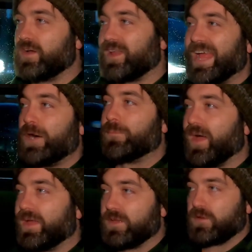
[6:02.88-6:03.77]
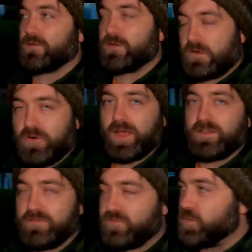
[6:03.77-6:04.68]
to allow my
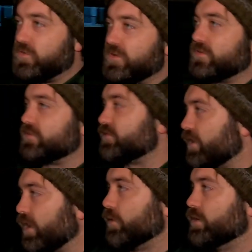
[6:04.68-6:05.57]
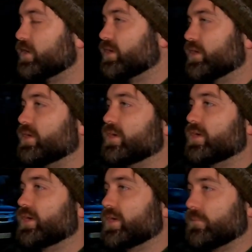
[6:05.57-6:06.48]
creative juices to flow.
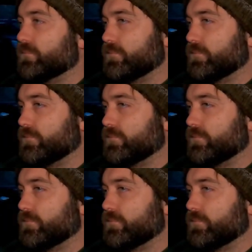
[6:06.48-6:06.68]
I